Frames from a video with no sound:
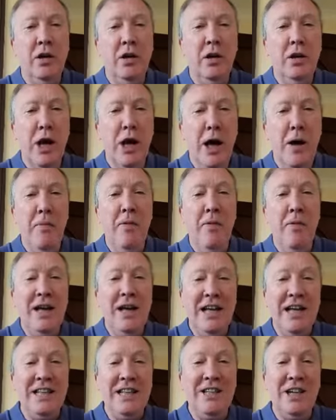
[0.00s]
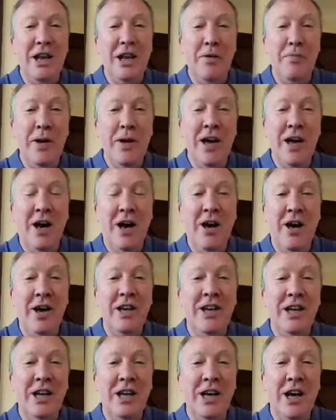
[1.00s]
um, it's going to be a high
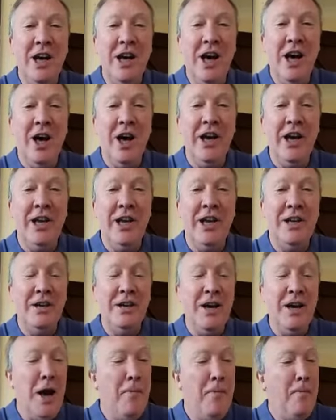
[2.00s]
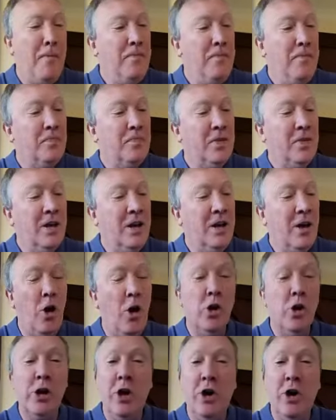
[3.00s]
a high um, uh,
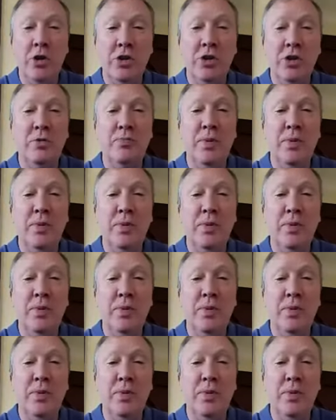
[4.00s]
on cost.